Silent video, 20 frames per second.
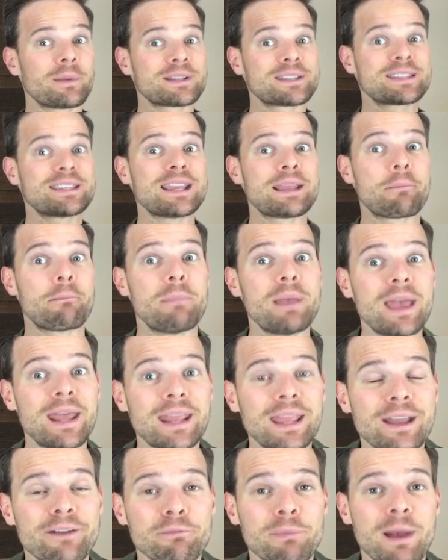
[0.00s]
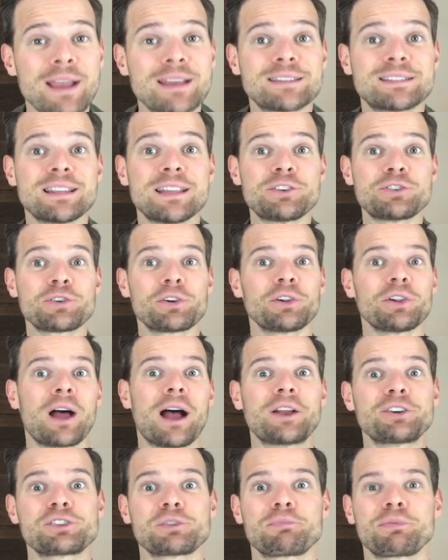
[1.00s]
and seeing many of my digital
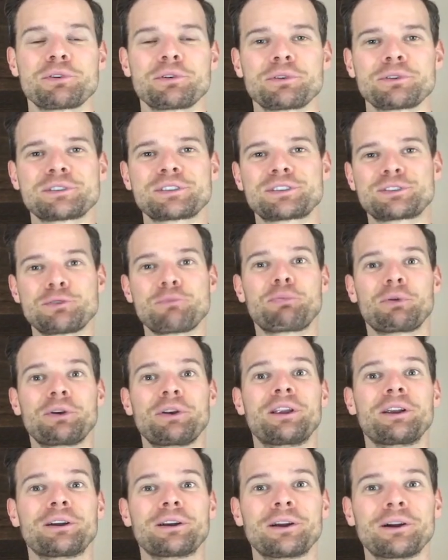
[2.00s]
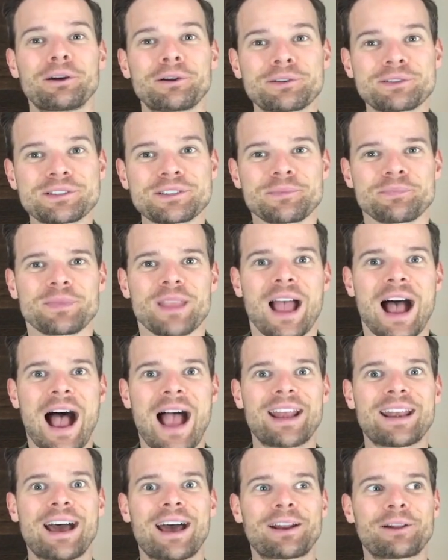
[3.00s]
entrepreneur superheroes,
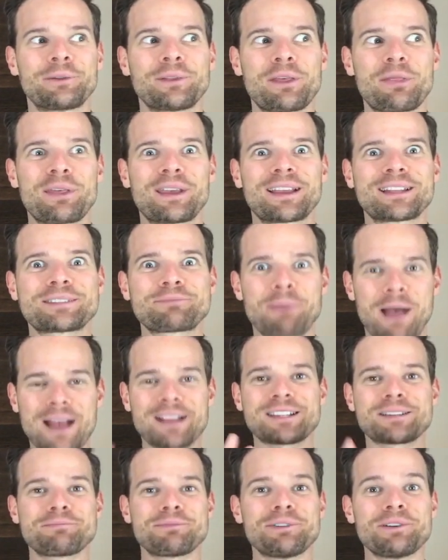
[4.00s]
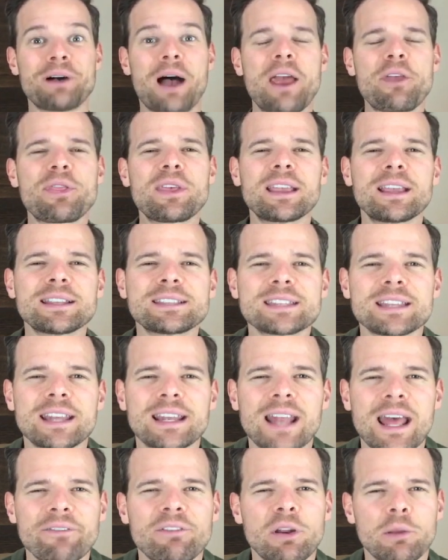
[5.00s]
I not only think it's possible, I think it's an
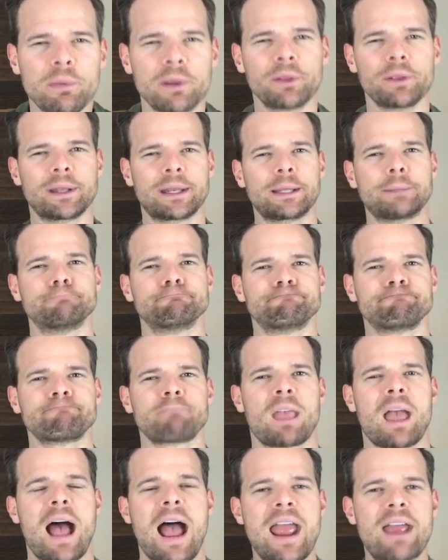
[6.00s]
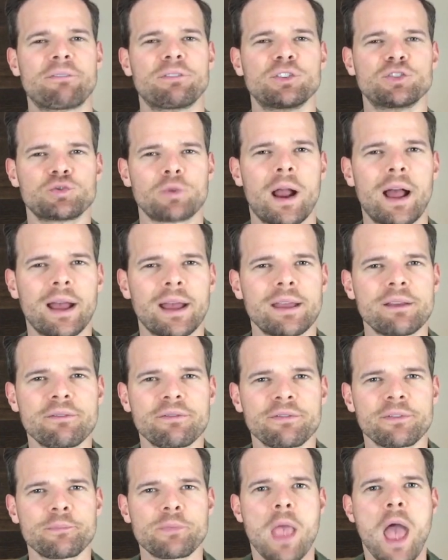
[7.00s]
inevitability. I have the
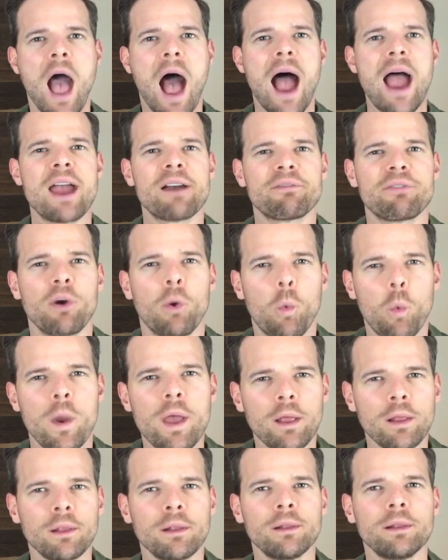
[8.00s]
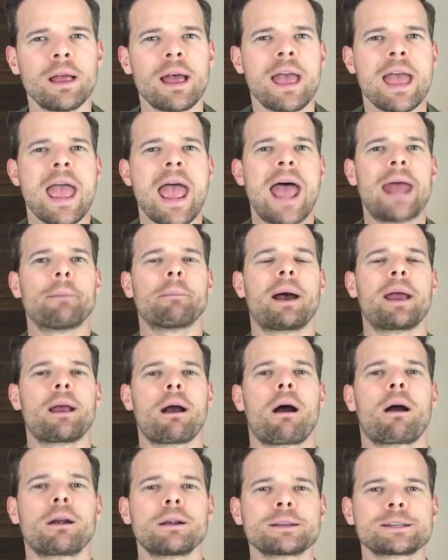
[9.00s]
drive, I have the will, and my
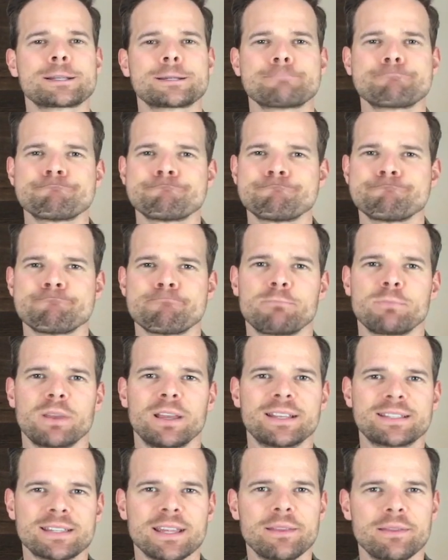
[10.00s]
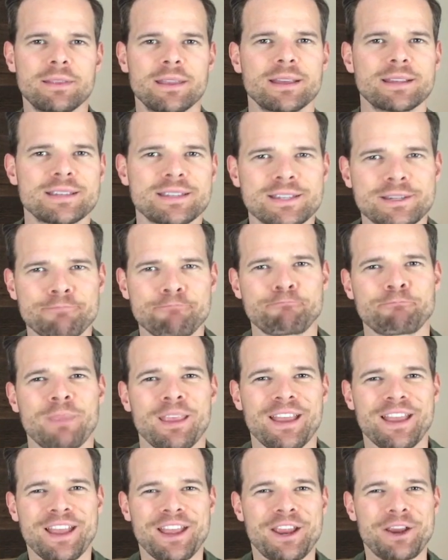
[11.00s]
heart, it's in this.
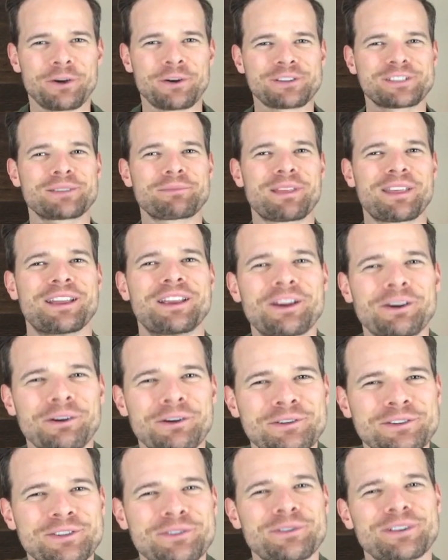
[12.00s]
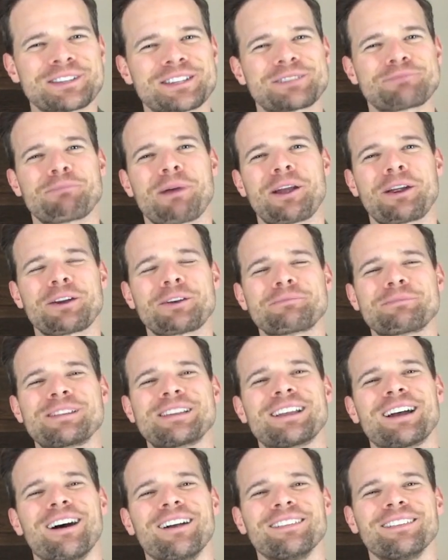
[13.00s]
Here are some of the heroes who inspired
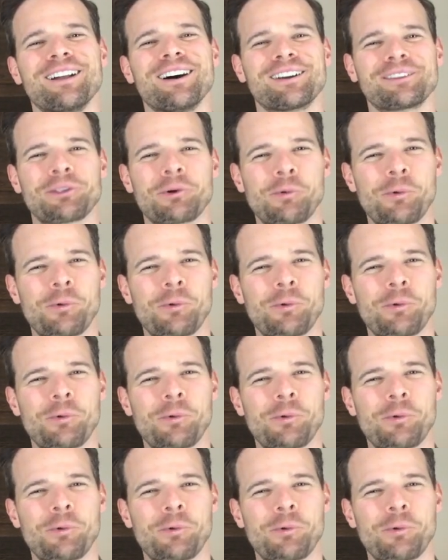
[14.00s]
me along the